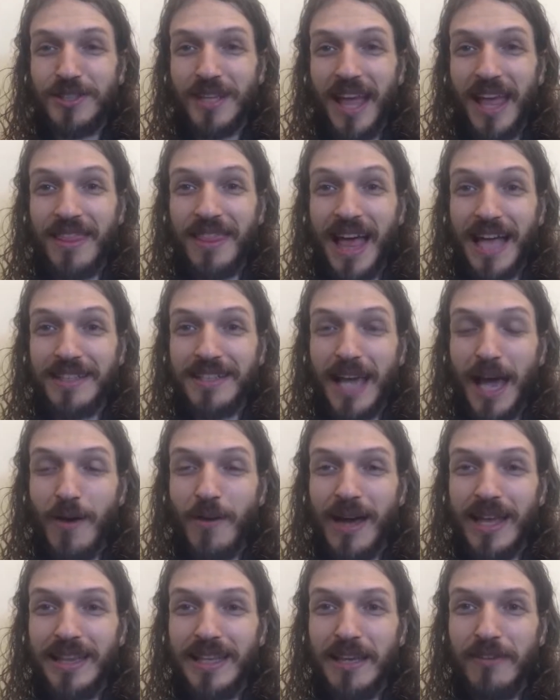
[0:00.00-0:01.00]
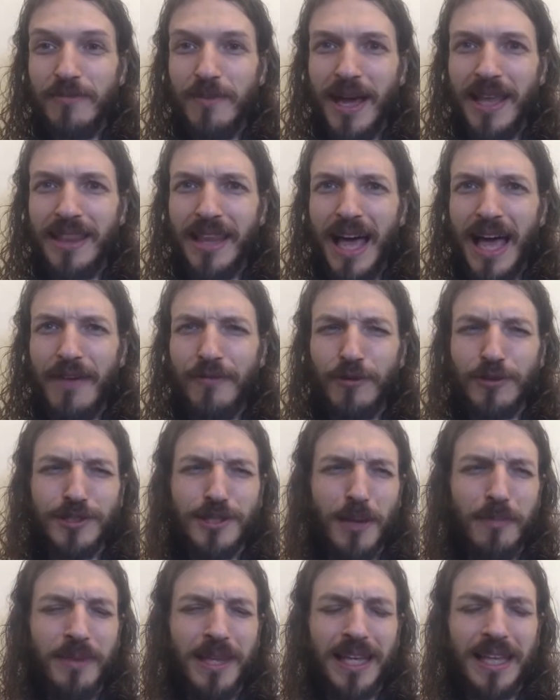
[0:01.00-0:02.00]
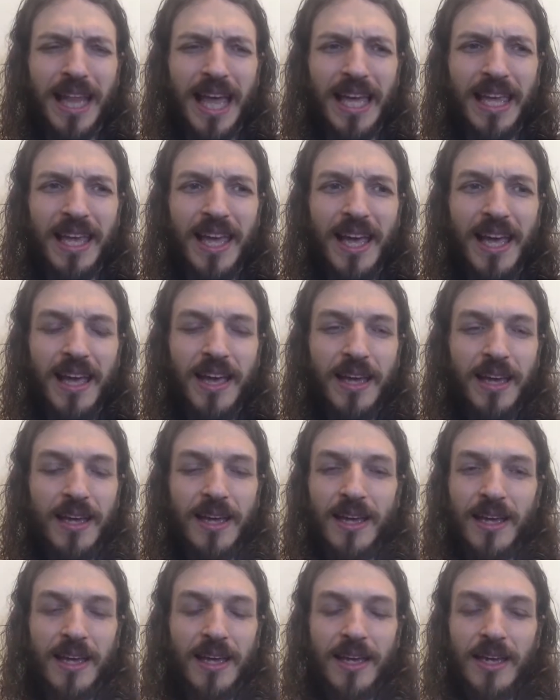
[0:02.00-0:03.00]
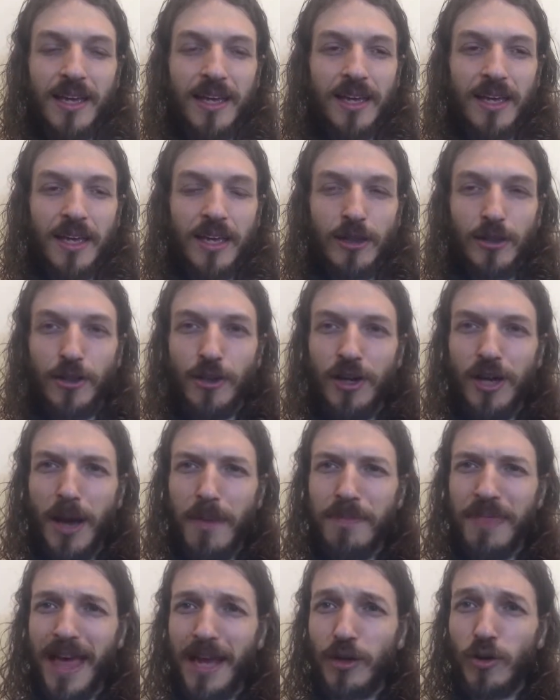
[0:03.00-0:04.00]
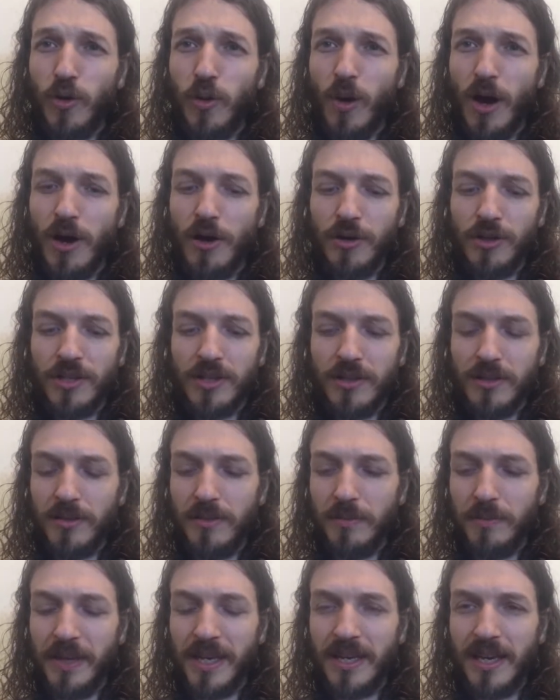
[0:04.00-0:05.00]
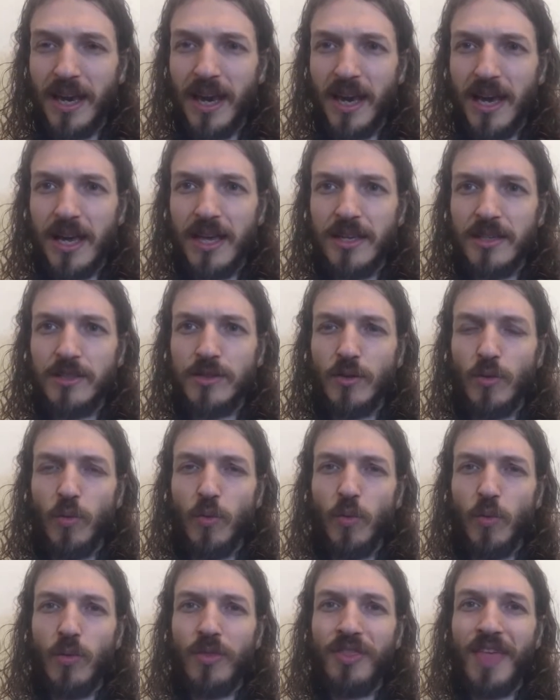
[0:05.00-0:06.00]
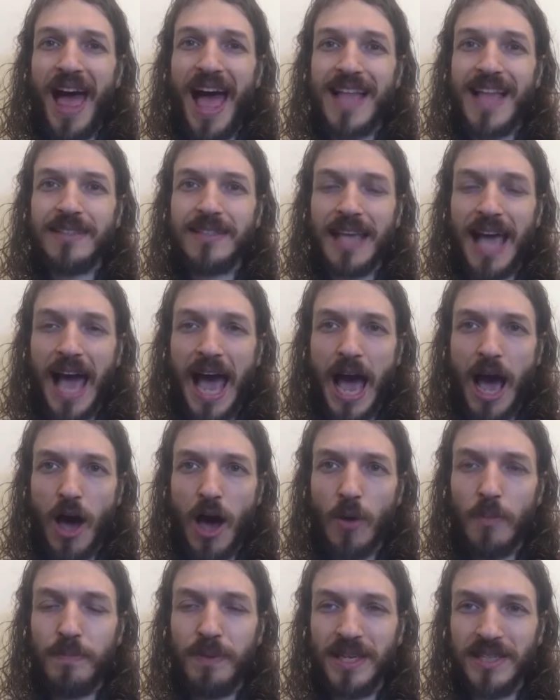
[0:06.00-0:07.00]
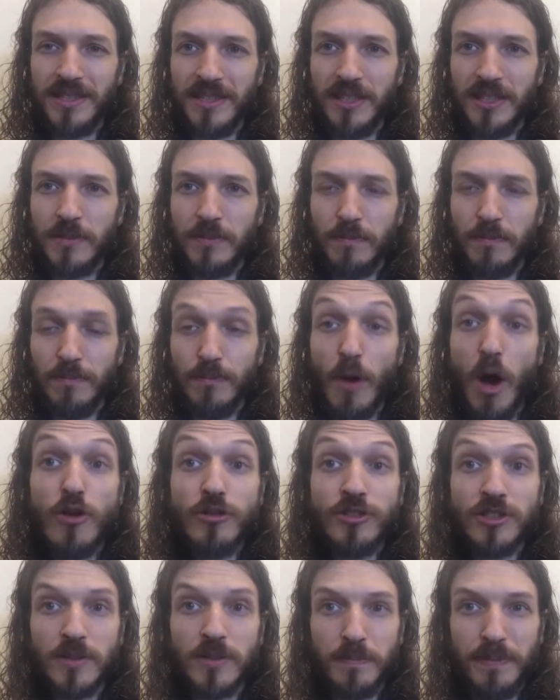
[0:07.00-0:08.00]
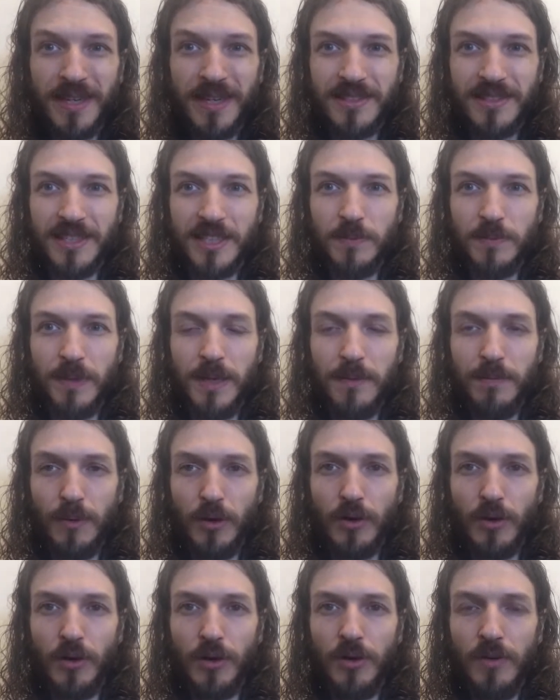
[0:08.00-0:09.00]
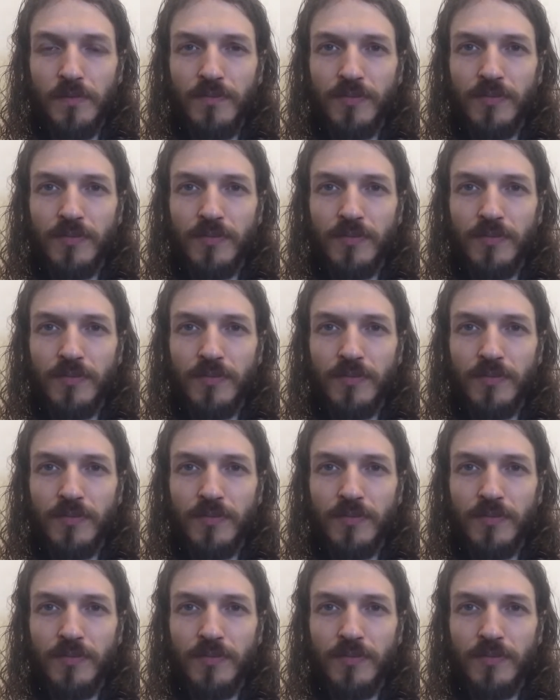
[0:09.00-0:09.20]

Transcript: And that's how I live my life, or something like, look up that quote, because that's how most business people,